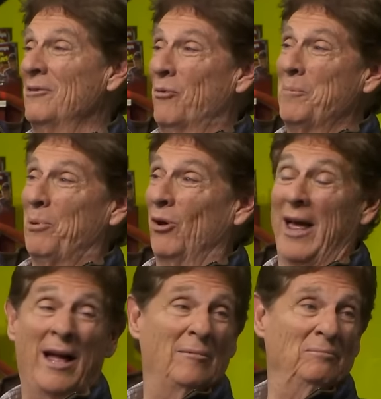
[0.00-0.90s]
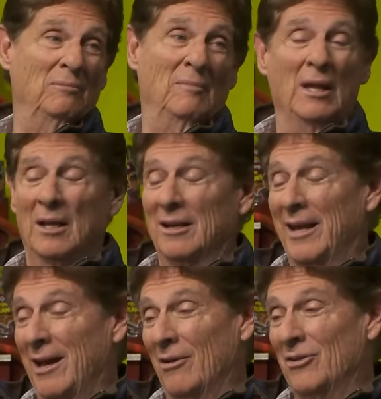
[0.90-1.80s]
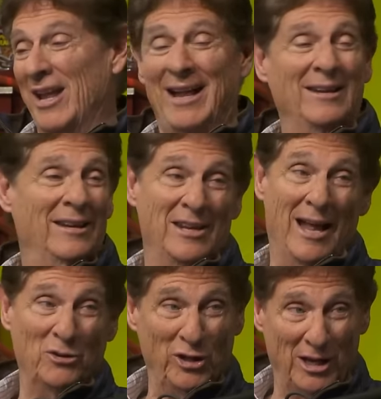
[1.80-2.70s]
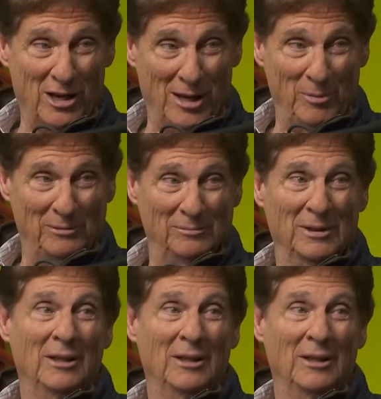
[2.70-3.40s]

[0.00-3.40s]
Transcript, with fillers: we pull out. Dale not, does not see it coming.